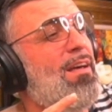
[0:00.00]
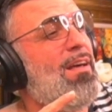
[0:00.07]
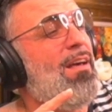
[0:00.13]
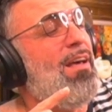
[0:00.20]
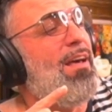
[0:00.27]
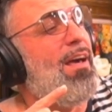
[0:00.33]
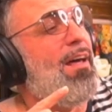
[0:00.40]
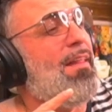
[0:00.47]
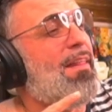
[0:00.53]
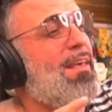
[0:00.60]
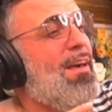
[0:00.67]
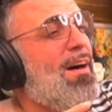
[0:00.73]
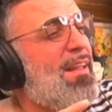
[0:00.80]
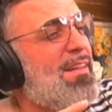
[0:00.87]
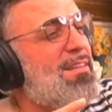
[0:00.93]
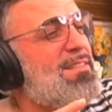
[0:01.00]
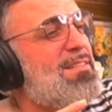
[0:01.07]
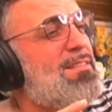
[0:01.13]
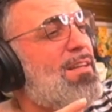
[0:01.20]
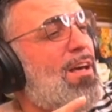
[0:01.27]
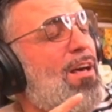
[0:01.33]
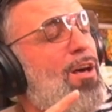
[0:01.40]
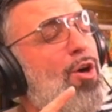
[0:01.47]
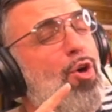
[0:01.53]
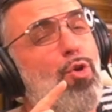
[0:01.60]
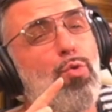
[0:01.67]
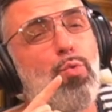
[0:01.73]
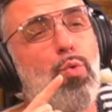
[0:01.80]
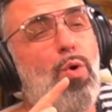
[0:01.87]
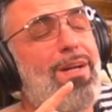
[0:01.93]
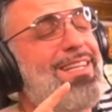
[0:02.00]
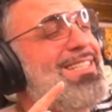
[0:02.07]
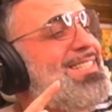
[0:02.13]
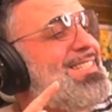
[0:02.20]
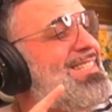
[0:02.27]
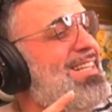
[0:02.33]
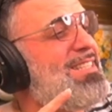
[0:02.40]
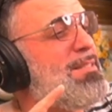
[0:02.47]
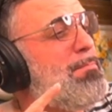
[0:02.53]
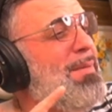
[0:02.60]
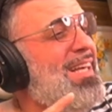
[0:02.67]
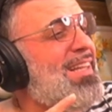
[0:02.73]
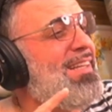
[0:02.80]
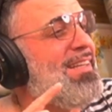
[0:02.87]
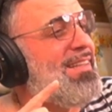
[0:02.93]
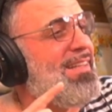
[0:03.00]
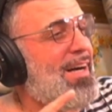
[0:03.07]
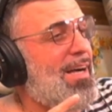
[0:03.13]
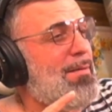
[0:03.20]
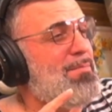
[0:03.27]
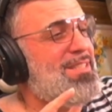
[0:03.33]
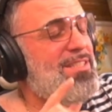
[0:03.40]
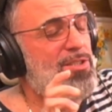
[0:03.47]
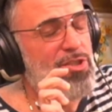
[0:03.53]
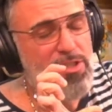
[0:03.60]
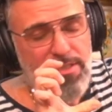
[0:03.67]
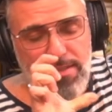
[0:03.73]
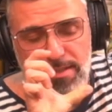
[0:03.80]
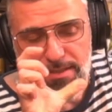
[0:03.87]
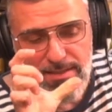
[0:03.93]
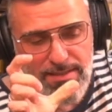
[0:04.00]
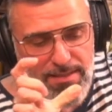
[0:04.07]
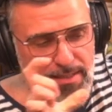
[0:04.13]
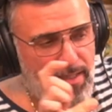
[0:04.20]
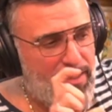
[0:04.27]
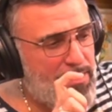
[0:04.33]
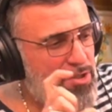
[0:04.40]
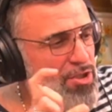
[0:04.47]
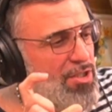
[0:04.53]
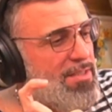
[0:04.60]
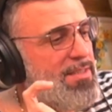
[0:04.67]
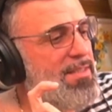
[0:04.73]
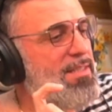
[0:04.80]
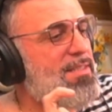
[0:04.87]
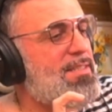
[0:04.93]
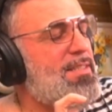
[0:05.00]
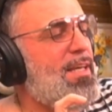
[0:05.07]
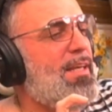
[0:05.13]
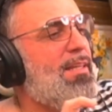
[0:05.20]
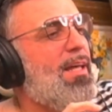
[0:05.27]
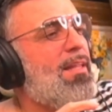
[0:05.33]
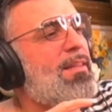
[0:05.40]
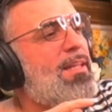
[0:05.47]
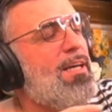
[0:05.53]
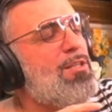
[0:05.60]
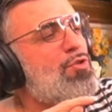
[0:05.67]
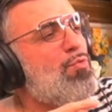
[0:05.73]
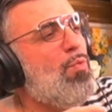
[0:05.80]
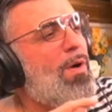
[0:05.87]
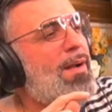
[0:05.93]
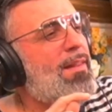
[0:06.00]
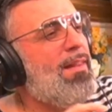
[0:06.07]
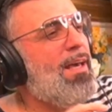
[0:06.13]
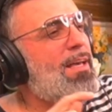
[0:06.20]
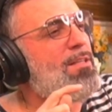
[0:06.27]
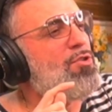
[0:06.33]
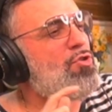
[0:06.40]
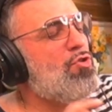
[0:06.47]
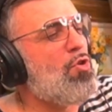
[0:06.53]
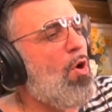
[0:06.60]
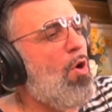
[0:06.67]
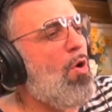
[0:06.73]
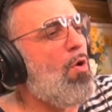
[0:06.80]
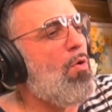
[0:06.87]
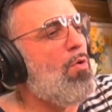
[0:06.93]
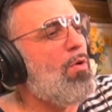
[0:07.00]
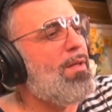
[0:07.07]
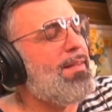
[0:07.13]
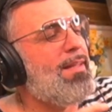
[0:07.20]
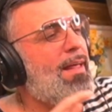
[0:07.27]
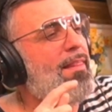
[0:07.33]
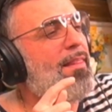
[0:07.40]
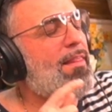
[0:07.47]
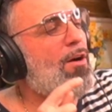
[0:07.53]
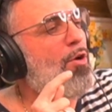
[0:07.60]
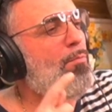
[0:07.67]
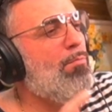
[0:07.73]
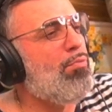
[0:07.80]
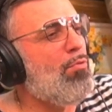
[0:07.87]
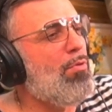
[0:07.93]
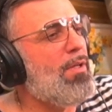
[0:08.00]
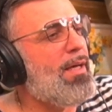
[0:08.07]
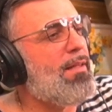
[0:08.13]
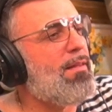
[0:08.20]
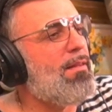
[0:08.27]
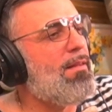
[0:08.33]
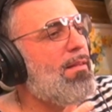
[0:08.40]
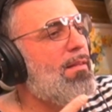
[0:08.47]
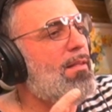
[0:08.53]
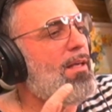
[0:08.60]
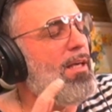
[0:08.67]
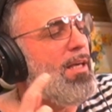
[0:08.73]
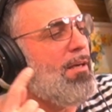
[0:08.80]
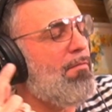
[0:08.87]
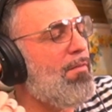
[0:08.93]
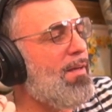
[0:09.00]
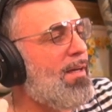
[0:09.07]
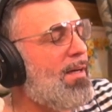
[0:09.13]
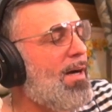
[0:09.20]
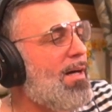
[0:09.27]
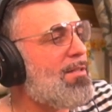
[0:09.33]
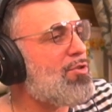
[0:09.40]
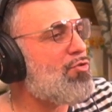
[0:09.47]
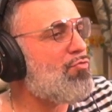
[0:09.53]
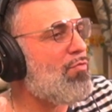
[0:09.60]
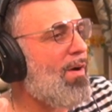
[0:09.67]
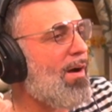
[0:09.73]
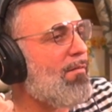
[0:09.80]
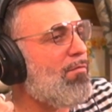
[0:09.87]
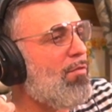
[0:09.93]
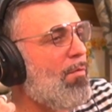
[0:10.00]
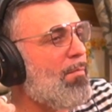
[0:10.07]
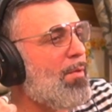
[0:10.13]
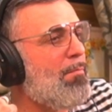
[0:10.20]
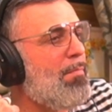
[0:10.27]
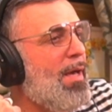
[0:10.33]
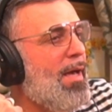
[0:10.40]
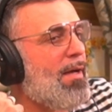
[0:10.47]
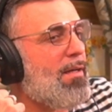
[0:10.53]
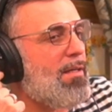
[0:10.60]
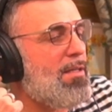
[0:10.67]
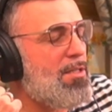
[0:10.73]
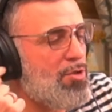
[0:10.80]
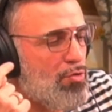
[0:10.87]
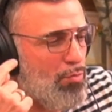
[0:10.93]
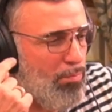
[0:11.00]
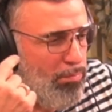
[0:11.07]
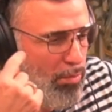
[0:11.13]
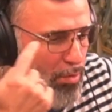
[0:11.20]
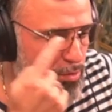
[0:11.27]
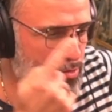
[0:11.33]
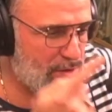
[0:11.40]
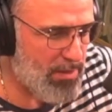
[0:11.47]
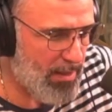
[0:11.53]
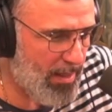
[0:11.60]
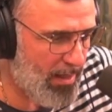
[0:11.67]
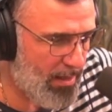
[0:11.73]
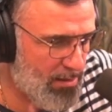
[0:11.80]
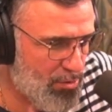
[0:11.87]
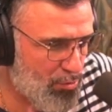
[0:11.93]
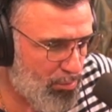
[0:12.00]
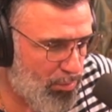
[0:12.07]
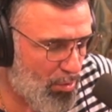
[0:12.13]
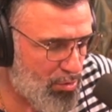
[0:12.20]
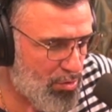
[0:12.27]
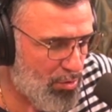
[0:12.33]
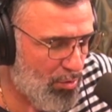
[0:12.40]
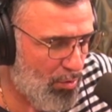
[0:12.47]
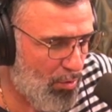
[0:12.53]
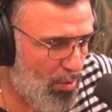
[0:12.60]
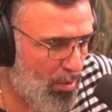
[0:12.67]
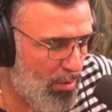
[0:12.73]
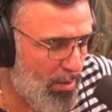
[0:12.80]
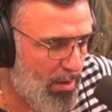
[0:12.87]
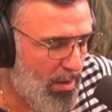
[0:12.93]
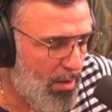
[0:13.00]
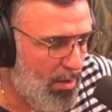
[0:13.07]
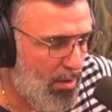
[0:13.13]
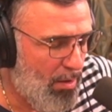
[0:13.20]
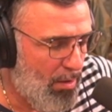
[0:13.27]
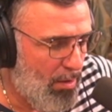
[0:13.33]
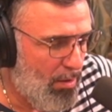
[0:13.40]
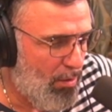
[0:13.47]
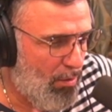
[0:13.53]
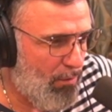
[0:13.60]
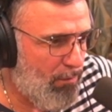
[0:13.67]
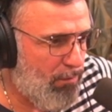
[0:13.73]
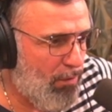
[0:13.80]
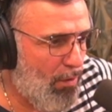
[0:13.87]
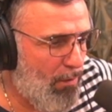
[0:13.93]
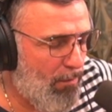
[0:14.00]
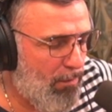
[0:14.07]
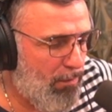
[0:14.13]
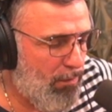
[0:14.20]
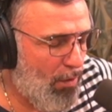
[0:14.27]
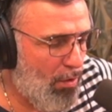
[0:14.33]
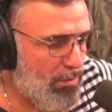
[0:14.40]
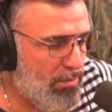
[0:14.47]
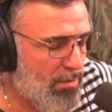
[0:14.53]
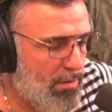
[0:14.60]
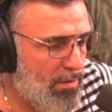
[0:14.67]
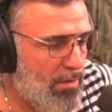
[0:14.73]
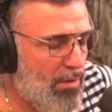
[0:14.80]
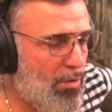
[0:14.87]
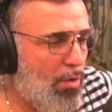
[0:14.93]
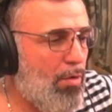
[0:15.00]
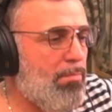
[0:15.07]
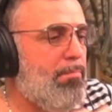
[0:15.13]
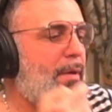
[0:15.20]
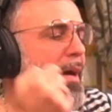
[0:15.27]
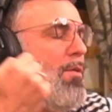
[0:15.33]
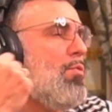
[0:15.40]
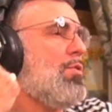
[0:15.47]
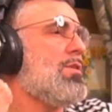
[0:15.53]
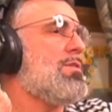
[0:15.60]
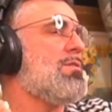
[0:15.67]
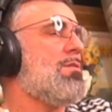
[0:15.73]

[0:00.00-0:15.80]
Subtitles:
and the others 26 million times just to see it. And that's where they saw that third bullet. If he got struck from the back, the head's supposed to go on front, not backwards.